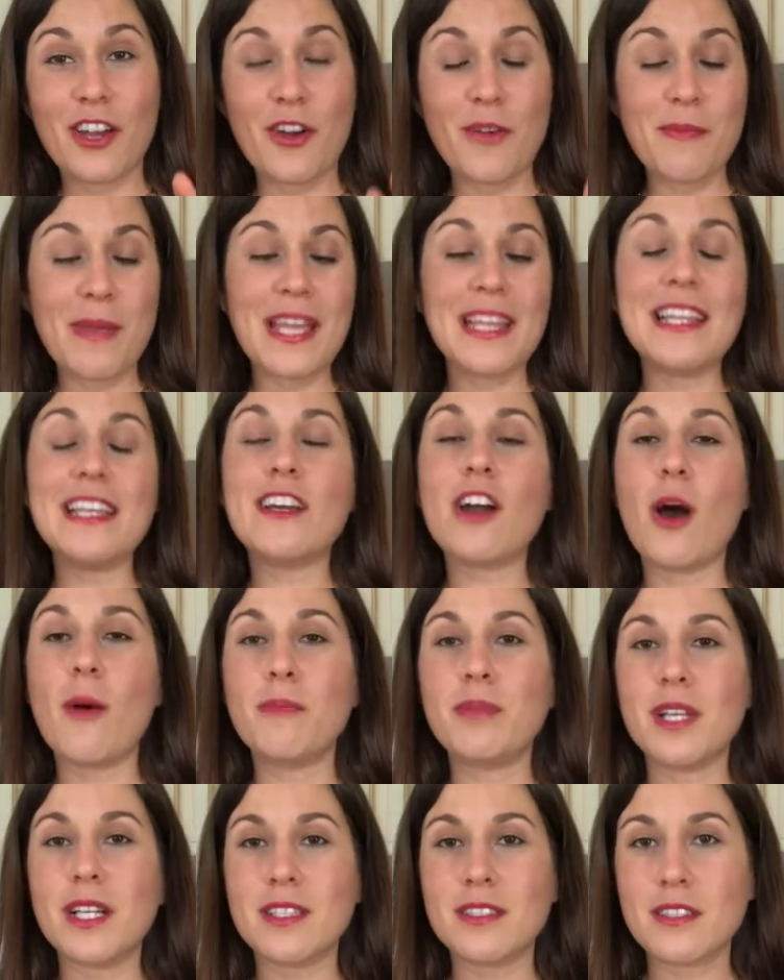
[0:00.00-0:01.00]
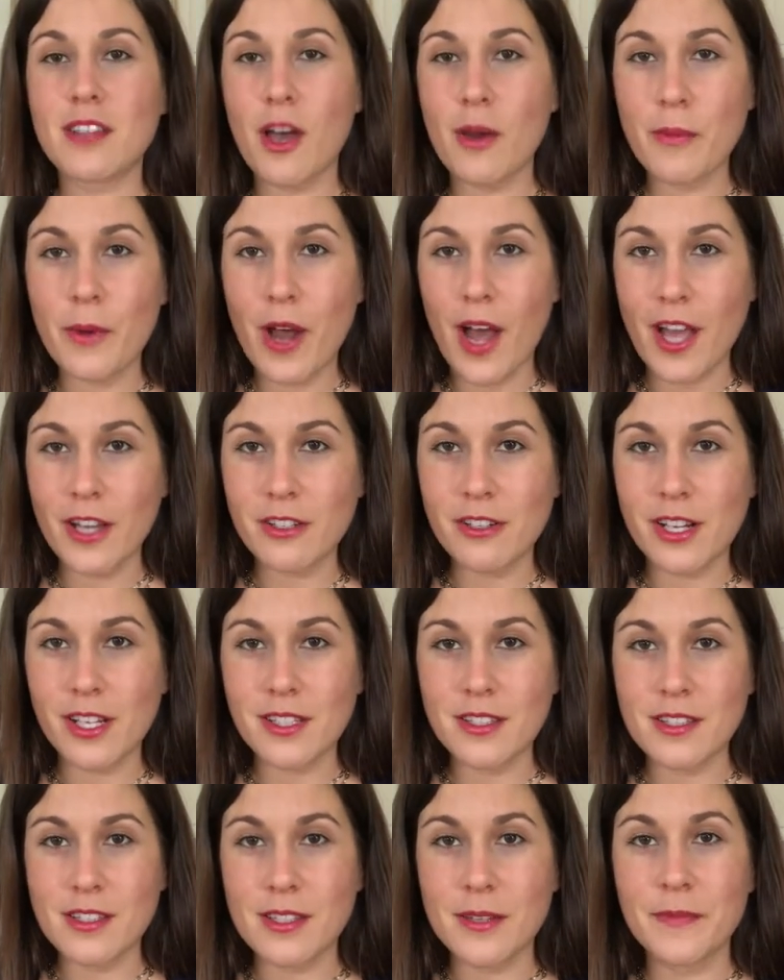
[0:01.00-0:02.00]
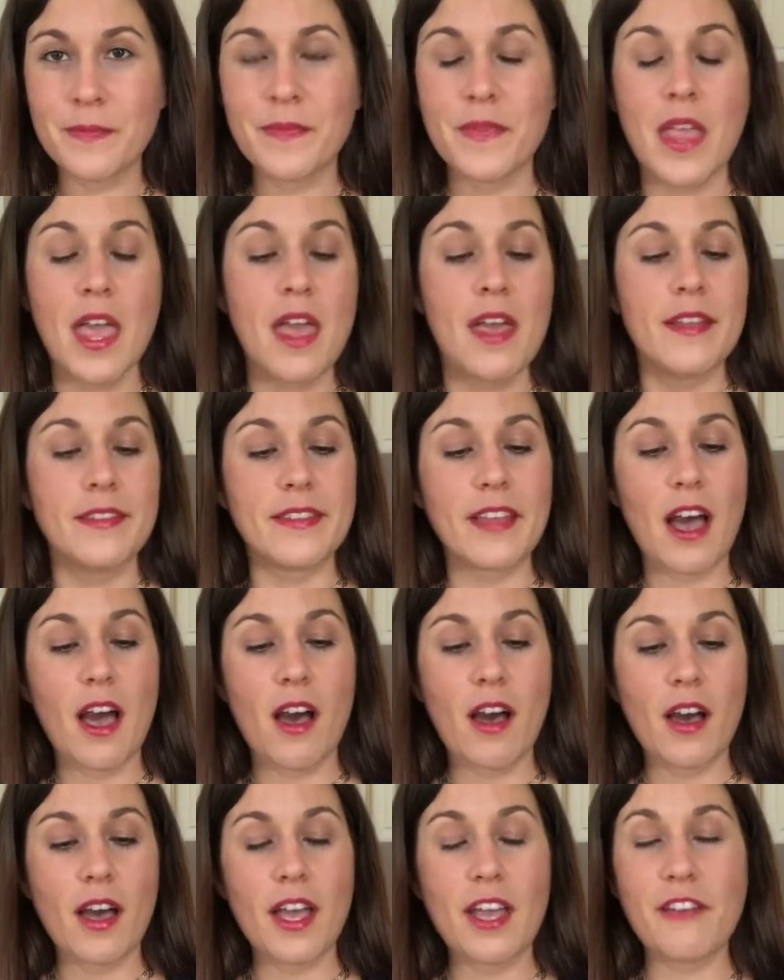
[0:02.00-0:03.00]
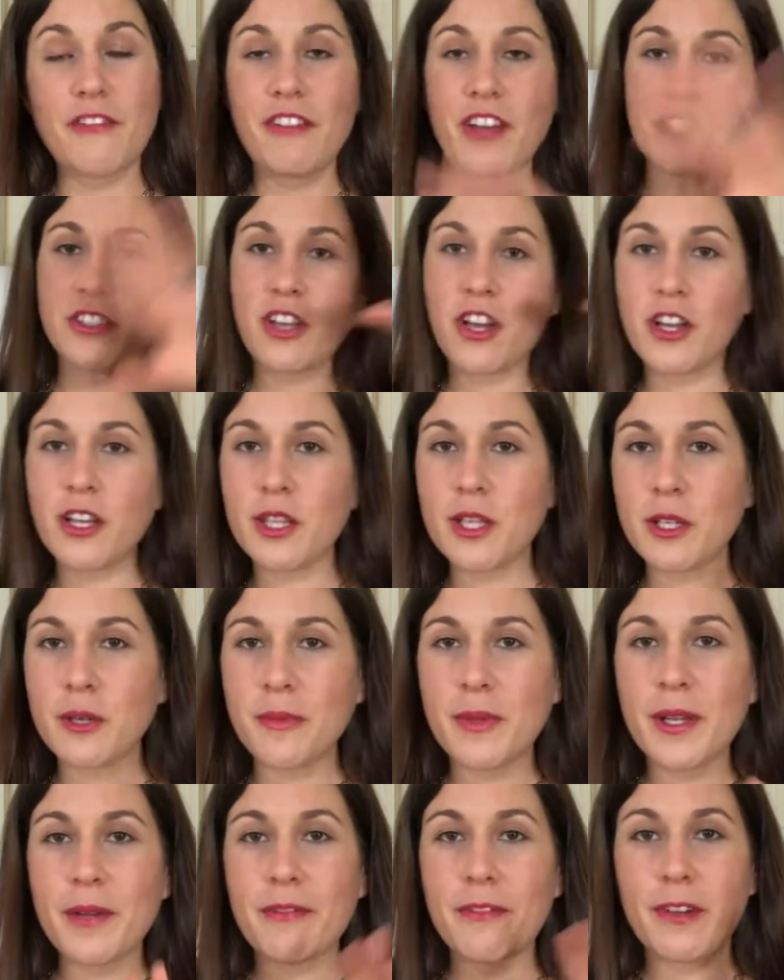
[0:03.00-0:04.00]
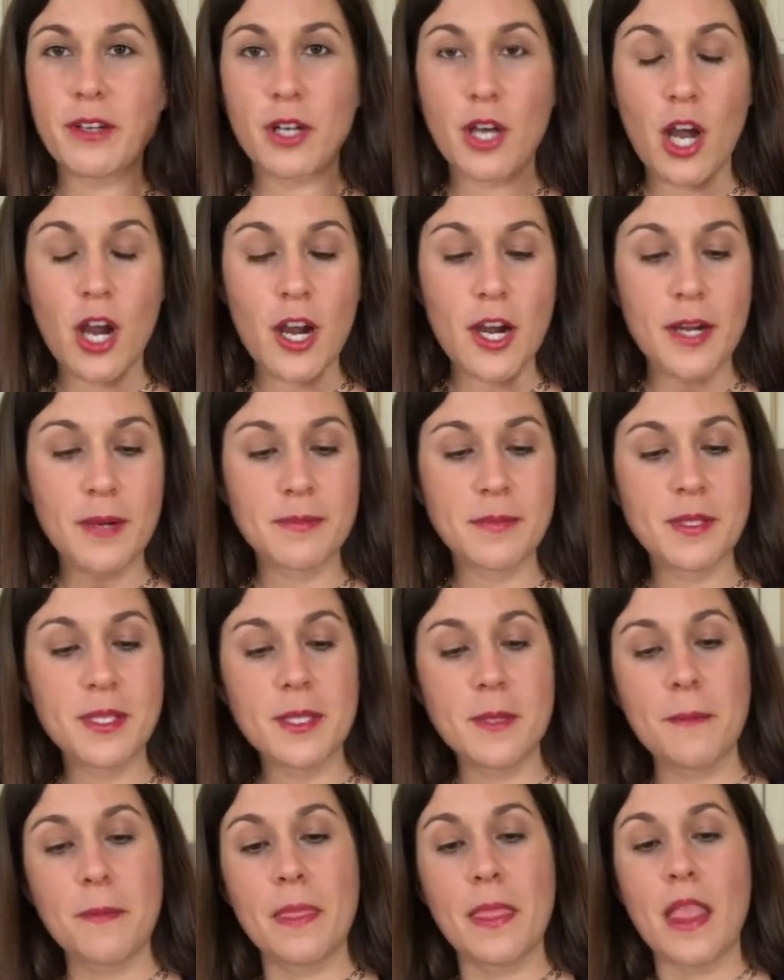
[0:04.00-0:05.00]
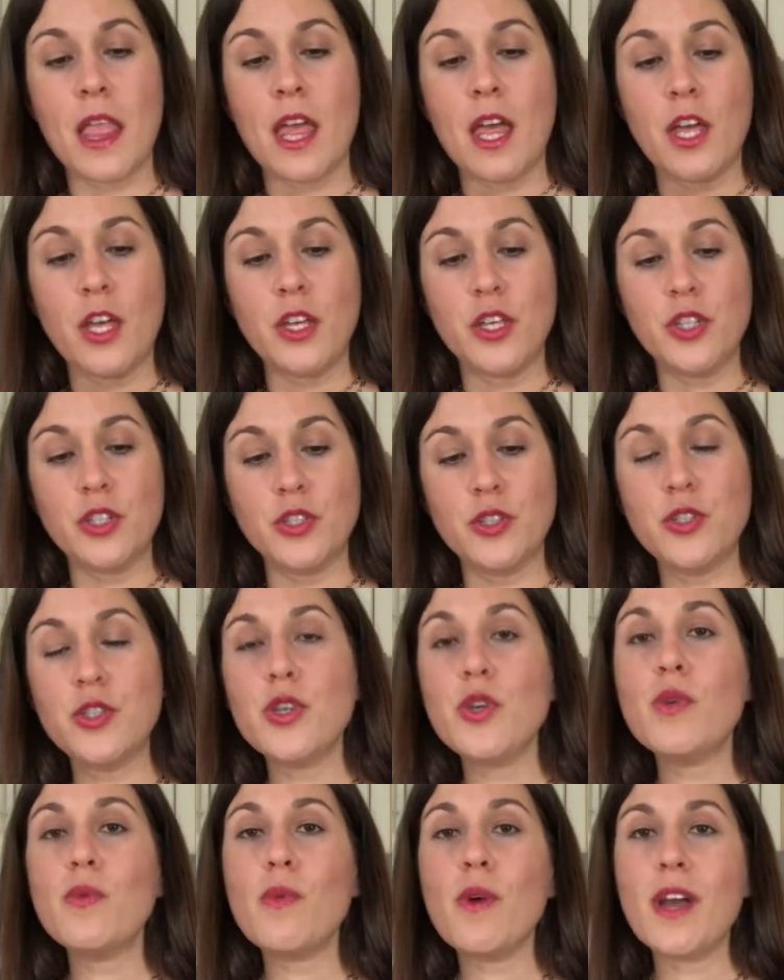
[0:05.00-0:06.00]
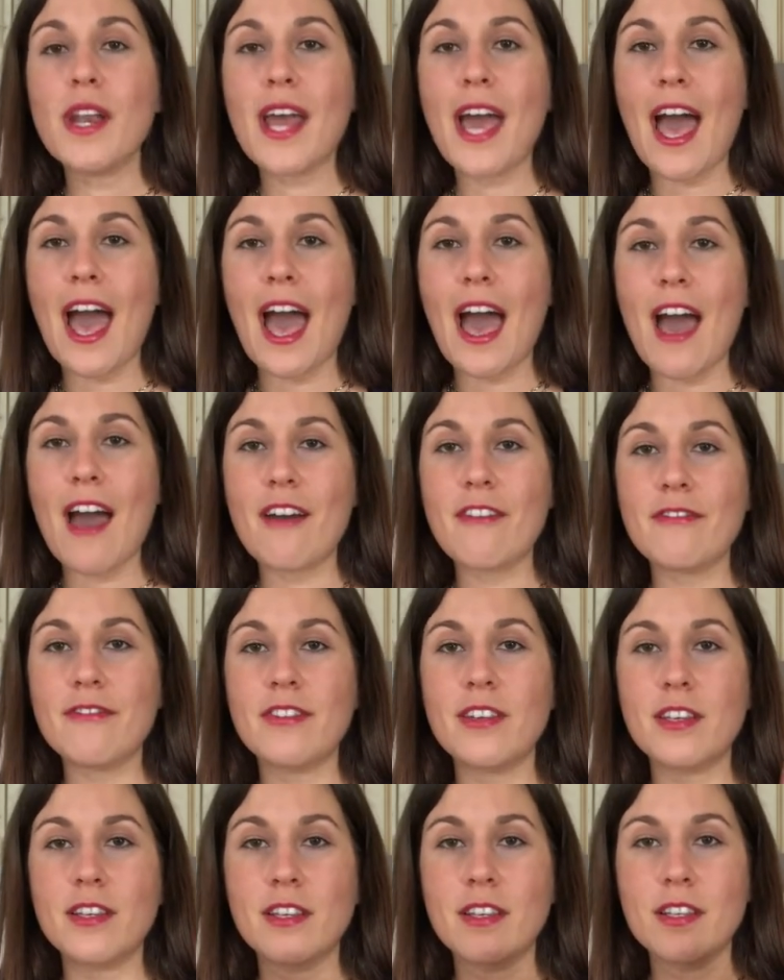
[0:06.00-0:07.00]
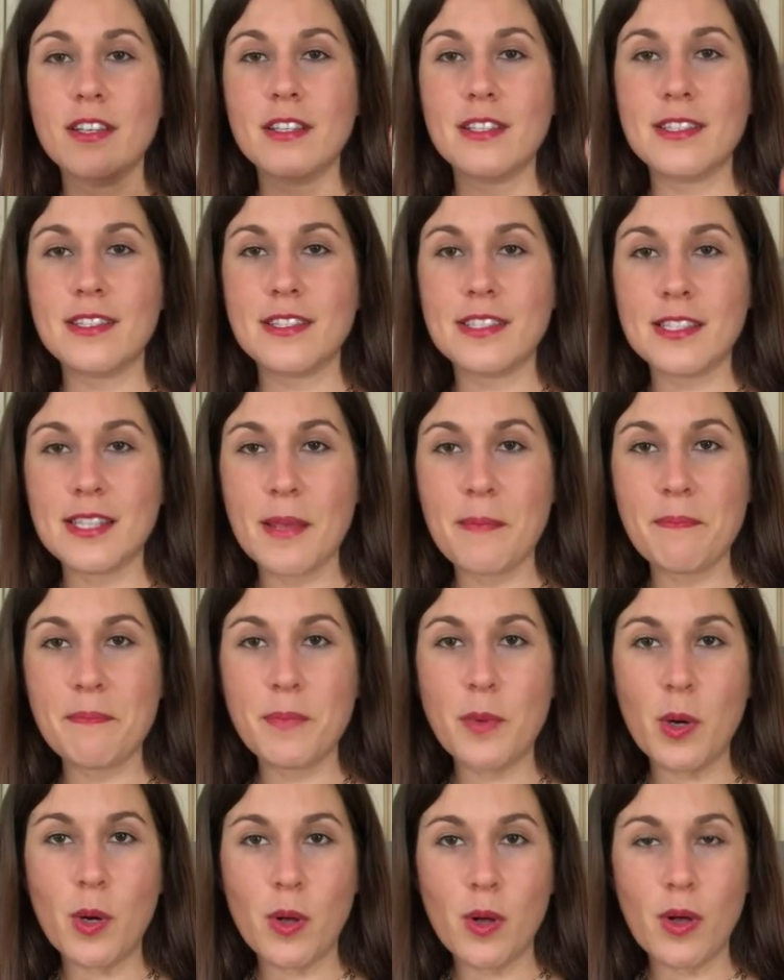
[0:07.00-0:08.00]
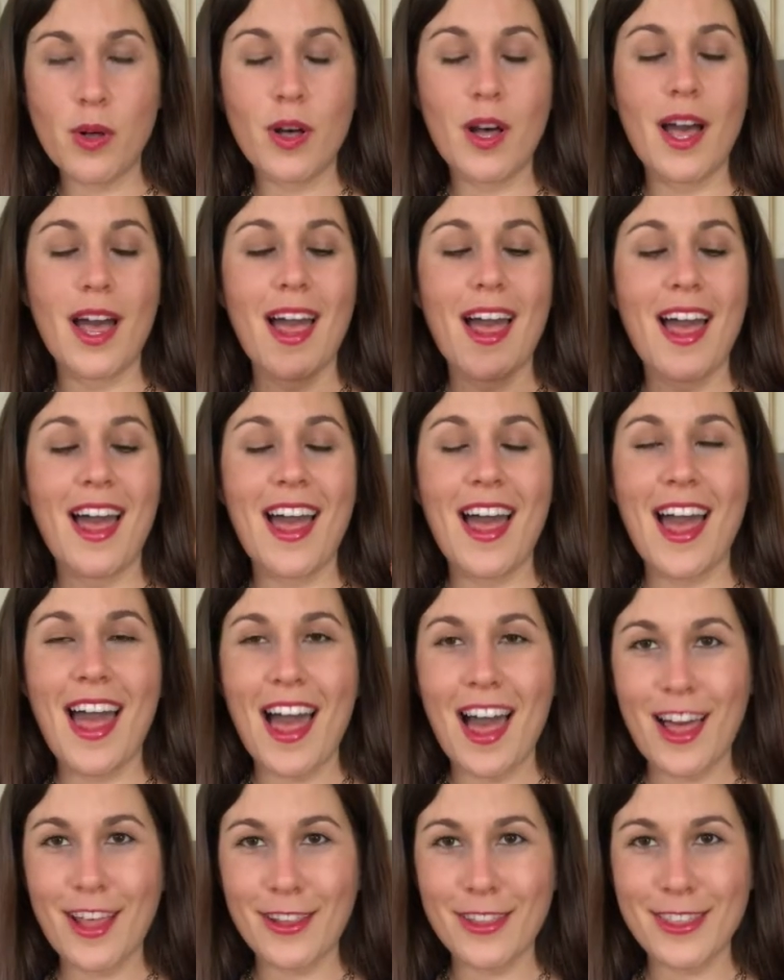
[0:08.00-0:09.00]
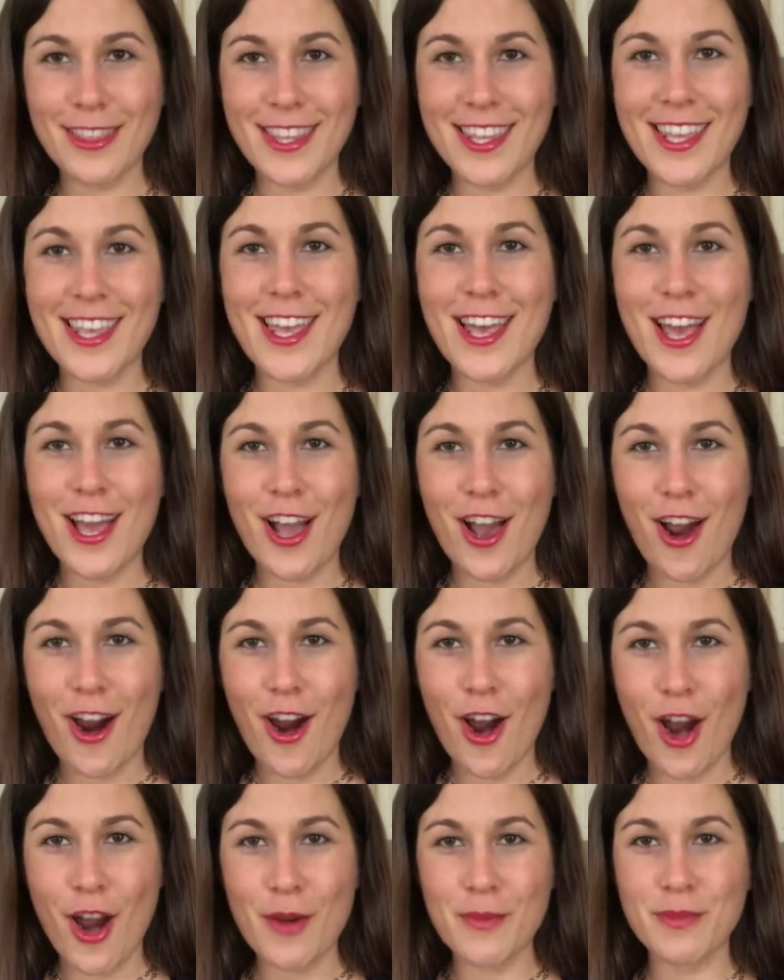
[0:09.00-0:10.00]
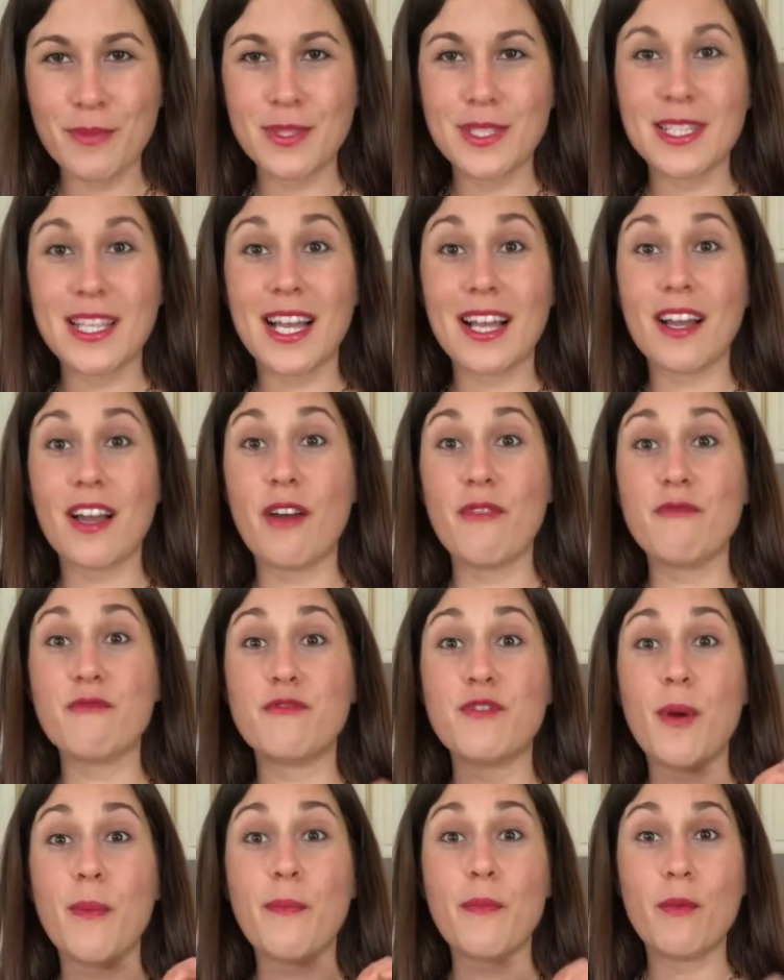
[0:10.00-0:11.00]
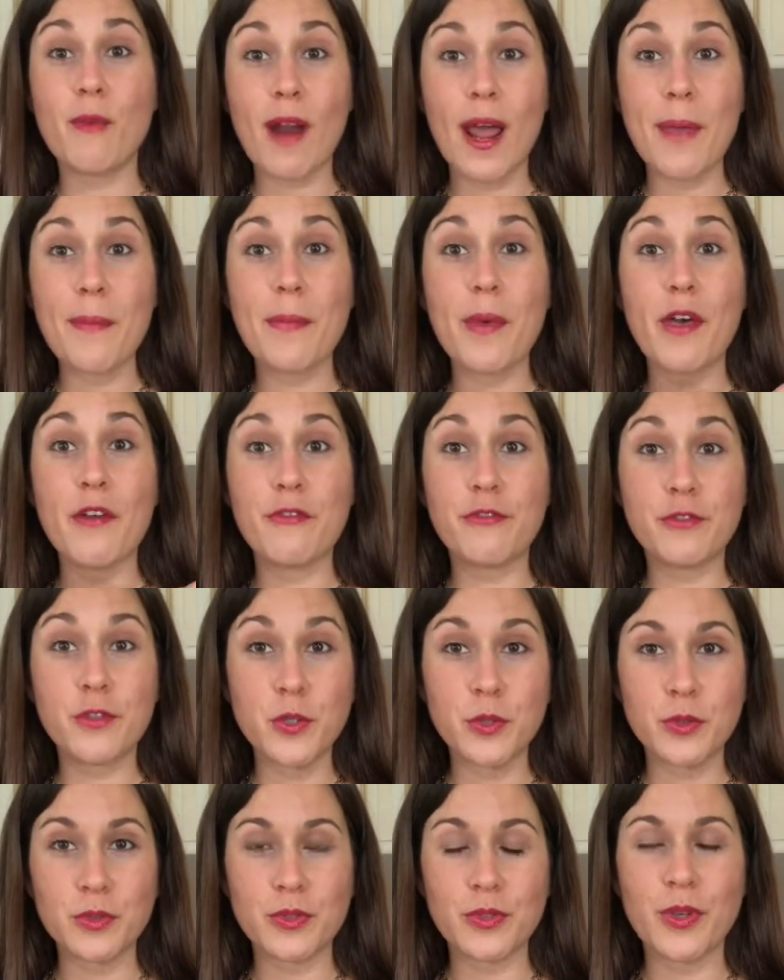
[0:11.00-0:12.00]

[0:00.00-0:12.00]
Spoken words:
mainly complex carbohydrates. Now, if I talk a little bit about carbs, you want to have simple, healthy carbs that come from ripe fruit.